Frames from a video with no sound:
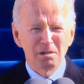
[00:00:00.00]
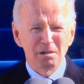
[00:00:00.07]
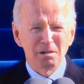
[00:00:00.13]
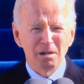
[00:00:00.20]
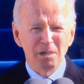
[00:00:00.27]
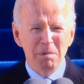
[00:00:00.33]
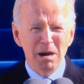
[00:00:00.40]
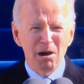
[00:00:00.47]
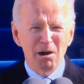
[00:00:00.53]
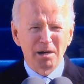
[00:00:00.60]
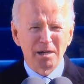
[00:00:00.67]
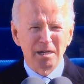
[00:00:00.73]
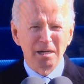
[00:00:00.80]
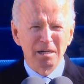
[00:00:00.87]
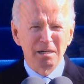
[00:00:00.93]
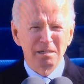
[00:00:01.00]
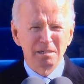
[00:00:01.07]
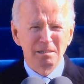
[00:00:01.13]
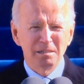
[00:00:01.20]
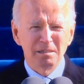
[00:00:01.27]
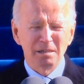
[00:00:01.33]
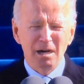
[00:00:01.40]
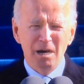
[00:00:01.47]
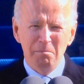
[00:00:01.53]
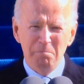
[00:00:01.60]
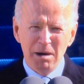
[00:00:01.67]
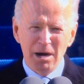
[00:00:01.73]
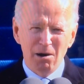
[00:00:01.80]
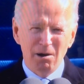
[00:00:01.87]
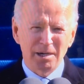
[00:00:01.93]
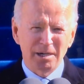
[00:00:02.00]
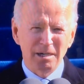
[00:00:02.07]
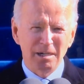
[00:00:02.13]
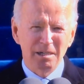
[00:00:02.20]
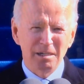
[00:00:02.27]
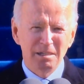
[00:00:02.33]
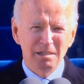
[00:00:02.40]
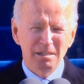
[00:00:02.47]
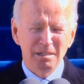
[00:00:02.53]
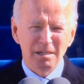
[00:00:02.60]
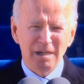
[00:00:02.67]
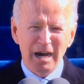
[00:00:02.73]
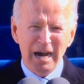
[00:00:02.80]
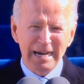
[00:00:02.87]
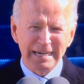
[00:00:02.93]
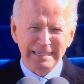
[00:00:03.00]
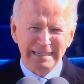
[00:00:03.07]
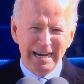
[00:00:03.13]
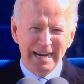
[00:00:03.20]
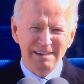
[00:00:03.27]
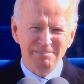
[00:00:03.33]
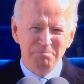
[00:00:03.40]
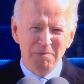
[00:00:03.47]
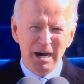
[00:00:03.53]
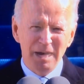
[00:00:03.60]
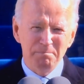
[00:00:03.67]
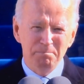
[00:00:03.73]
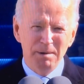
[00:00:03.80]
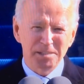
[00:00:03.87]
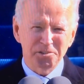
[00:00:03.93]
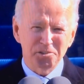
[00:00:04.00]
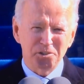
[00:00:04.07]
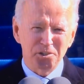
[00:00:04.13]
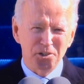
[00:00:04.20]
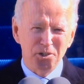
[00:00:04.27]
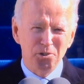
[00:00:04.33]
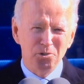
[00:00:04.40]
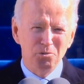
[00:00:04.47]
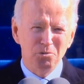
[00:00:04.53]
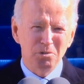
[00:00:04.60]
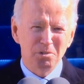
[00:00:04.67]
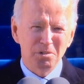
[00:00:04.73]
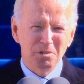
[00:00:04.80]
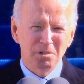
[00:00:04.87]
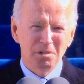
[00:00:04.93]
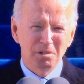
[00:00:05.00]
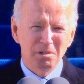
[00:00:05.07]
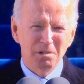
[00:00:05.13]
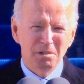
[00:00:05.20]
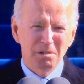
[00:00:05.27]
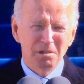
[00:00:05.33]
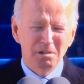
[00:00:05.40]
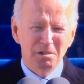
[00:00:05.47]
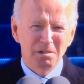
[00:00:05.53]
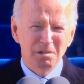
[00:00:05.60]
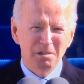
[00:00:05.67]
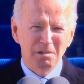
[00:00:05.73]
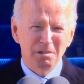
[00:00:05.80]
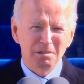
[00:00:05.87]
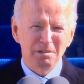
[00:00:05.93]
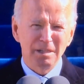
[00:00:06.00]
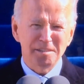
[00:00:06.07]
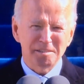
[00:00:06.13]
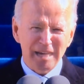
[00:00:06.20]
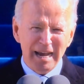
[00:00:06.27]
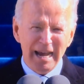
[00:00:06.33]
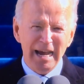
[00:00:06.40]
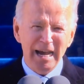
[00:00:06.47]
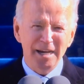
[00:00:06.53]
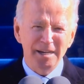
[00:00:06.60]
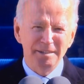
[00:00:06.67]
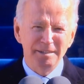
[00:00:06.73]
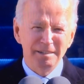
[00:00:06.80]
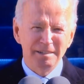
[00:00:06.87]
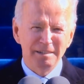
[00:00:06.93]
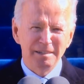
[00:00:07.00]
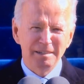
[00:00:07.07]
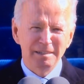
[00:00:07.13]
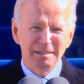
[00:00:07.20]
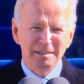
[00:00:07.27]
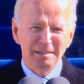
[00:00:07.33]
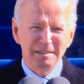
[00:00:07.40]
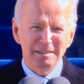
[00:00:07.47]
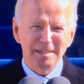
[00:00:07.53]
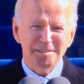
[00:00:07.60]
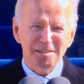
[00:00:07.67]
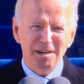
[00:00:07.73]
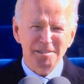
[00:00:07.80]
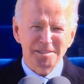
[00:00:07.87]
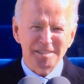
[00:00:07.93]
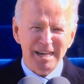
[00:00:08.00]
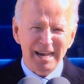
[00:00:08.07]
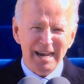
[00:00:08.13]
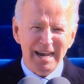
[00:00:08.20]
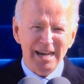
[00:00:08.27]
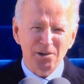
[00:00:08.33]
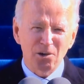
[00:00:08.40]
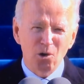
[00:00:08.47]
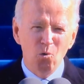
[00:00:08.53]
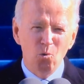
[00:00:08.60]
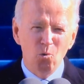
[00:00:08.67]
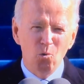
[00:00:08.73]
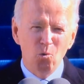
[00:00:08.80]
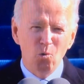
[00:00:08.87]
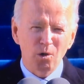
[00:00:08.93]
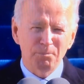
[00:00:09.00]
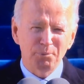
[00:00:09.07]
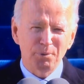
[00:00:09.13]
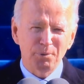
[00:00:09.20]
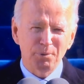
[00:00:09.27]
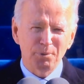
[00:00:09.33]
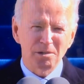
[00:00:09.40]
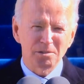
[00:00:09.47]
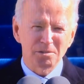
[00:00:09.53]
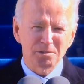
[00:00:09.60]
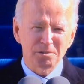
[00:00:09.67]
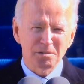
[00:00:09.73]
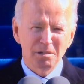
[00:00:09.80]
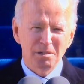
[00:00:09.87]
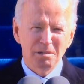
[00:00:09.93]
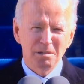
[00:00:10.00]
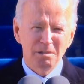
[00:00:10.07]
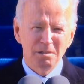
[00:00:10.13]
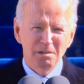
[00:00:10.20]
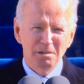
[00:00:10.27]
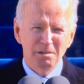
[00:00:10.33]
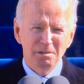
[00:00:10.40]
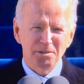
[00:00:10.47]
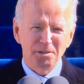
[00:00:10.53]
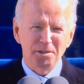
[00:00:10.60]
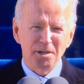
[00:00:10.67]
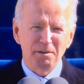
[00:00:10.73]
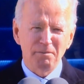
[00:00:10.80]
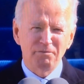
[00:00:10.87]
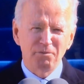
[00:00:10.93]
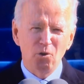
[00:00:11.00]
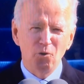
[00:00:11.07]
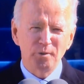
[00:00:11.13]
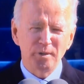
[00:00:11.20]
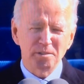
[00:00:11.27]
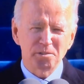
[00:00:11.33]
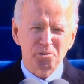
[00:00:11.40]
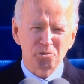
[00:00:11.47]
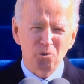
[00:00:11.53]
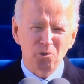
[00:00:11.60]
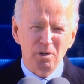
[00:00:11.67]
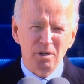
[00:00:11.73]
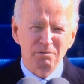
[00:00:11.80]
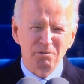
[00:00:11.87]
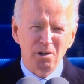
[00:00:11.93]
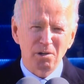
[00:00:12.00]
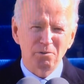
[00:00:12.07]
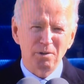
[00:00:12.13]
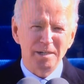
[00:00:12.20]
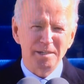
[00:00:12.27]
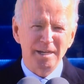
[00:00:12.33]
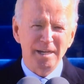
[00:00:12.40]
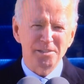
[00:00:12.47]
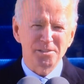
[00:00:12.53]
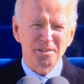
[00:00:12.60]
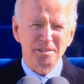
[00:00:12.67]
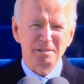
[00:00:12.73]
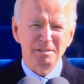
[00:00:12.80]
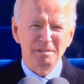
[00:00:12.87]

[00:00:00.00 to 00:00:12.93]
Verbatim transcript: America, America, I gave my best to you. Let's add, let's us add our own work and prayers to the unfolding story of our great nation.